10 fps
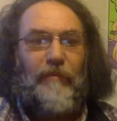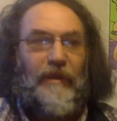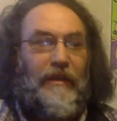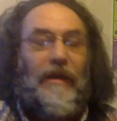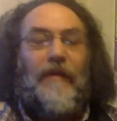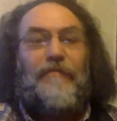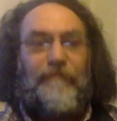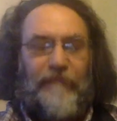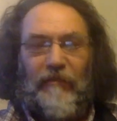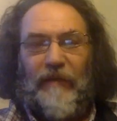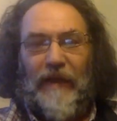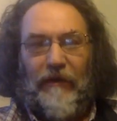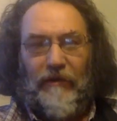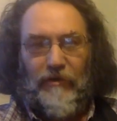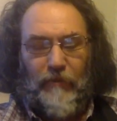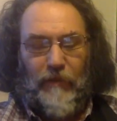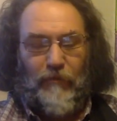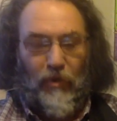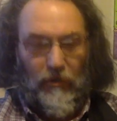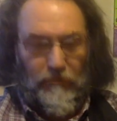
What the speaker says: and fill it out a little bit more.